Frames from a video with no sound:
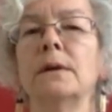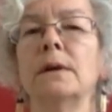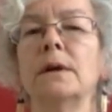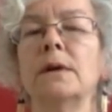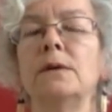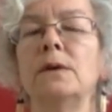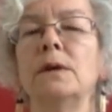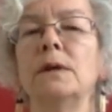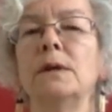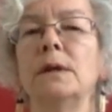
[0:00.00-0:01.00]
as you
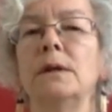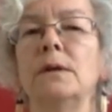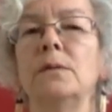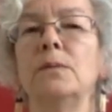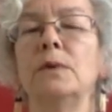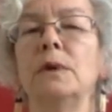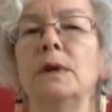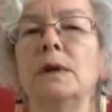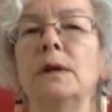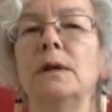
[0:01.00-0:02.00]
continue to
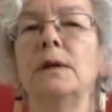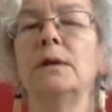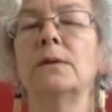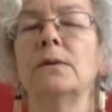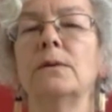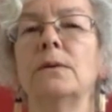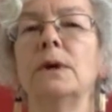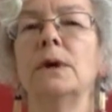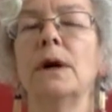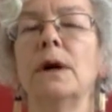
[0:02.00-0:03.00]
breathe through
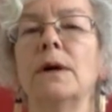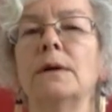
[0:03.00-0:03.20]
your heart.